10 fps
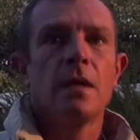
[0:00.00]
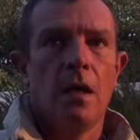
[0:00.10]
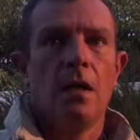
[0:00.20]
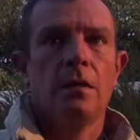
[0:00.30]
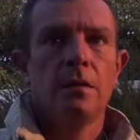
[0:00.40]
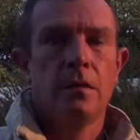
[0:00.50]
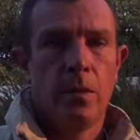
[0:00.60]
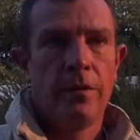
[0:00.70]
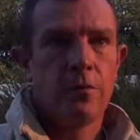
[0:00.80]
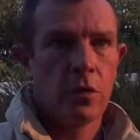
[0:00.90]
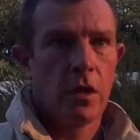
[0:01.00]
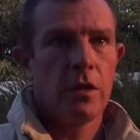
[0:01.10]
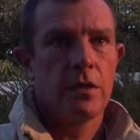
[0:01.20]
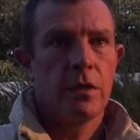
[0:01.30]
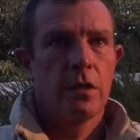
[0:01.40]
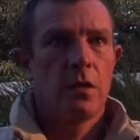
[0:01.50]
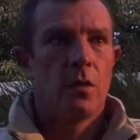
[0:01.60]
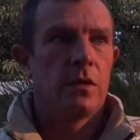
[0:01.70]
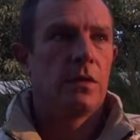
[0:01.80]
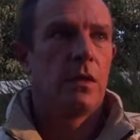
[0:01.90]
Yeah, we've got only certain
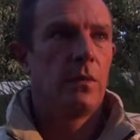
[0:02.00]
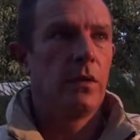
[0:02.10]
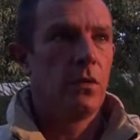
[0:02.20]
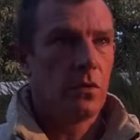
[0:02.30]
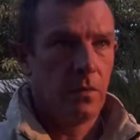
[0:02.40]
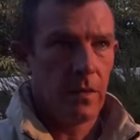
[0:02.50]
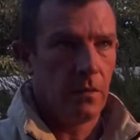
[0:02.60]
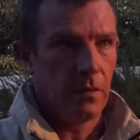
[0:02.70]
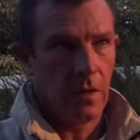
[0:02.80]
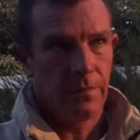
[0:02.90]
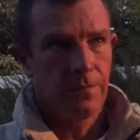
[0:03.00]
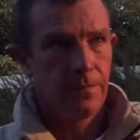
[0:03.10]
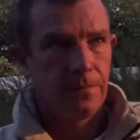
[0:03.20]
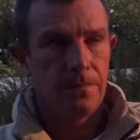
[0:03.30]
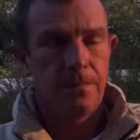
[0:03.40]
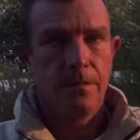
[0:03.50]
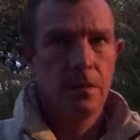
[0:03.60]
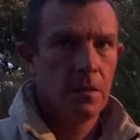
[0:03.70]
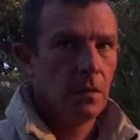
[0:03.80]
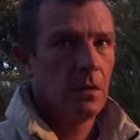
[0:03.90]
ones that we use. We have,
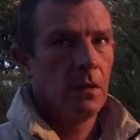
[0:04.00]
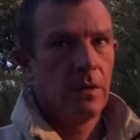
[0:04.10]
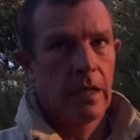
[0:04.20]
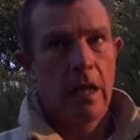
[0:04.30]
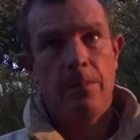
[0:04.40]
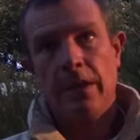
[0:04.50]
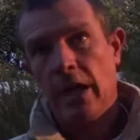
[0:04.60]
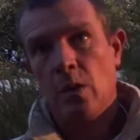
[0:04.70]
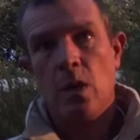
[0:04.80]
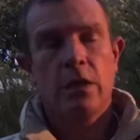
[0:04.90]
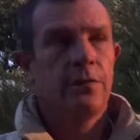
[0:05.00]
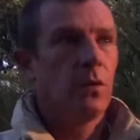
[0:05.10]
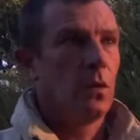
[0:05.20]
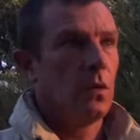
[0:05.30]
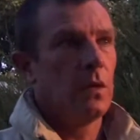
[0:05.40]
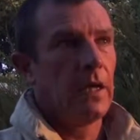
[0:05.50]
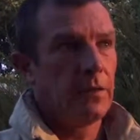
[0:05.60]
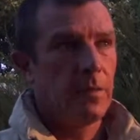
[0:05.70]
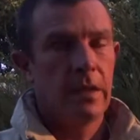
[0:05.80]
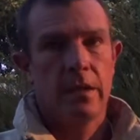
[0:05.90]
the company I worked for has
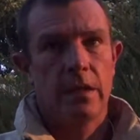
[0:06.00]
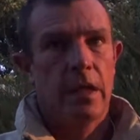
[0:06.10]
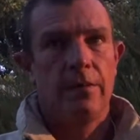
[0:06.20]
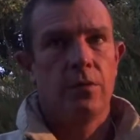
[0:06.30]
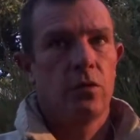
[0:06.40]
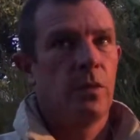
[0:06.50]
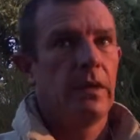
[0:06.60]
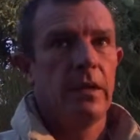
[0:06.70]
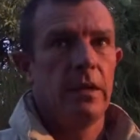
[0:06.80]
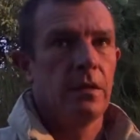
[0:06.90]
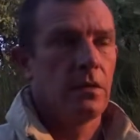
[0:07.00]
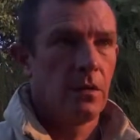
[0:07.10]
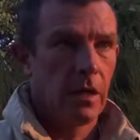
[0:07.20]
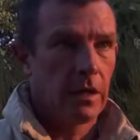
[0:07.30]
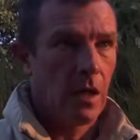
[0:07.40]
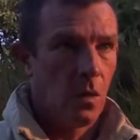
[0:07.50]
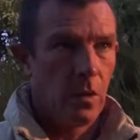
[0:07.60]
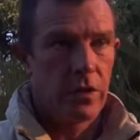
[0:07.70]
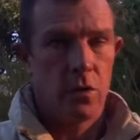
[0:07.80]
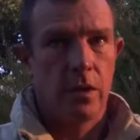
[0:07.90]
been in the game for 20 years, so they know
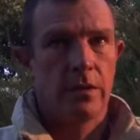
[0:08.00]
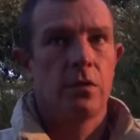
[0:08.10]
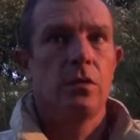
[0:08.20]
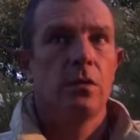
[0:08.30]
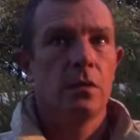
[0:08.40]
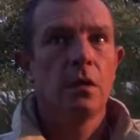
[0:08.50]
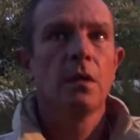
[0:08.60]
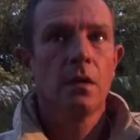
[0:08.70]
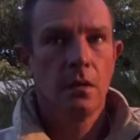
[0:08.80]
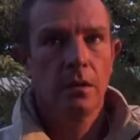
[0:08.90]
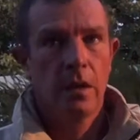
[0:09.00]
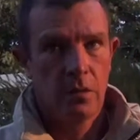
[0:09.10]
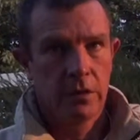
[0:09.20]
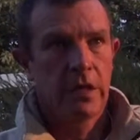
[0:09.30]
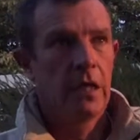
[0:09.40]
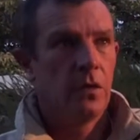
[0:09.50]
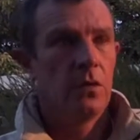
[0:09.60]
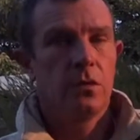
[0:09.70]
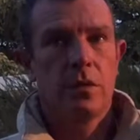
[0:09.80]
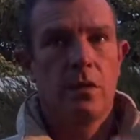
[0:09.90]
which ones to, they will tell you
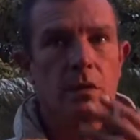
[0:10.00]
also.